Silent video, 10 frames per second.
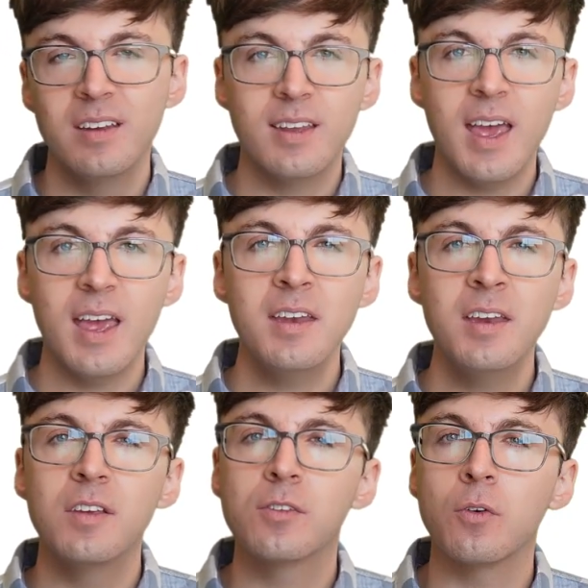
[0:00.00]
10
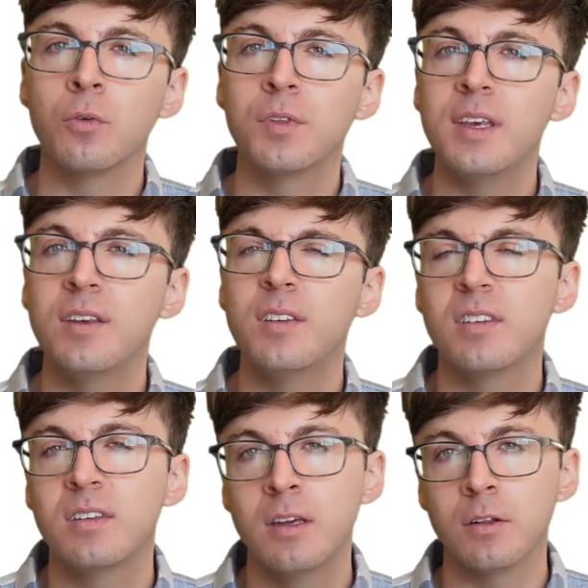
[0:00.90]
is only
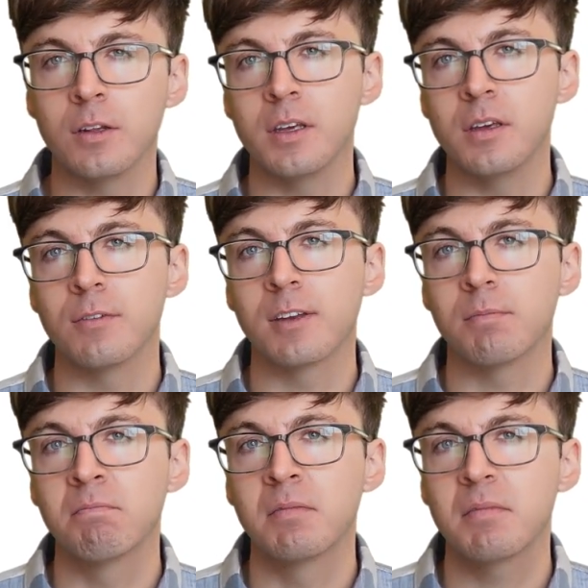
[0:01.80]
singly even.
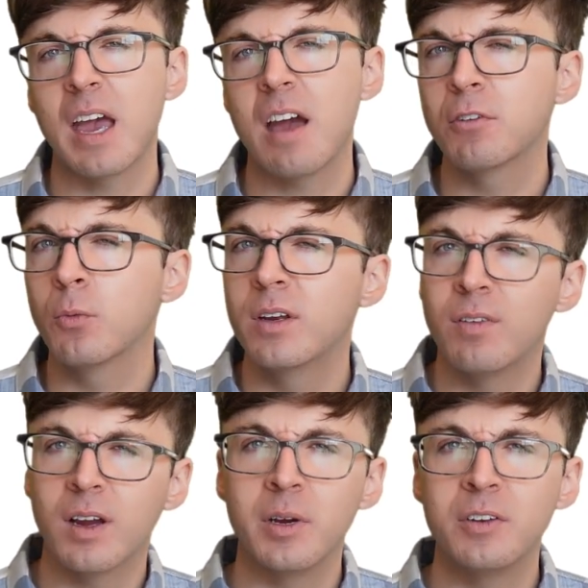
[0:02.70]
After we
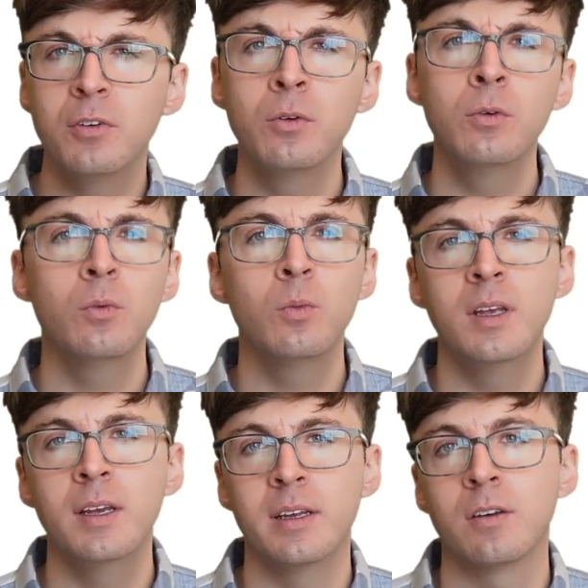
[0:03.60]
divide by 2,
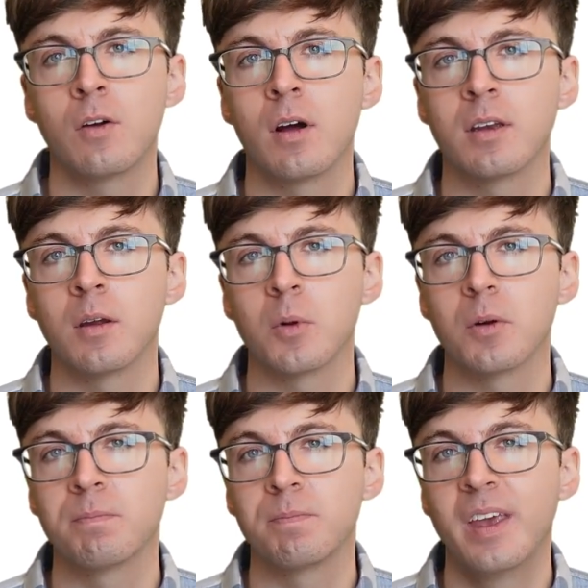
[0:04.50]
we get an odd number.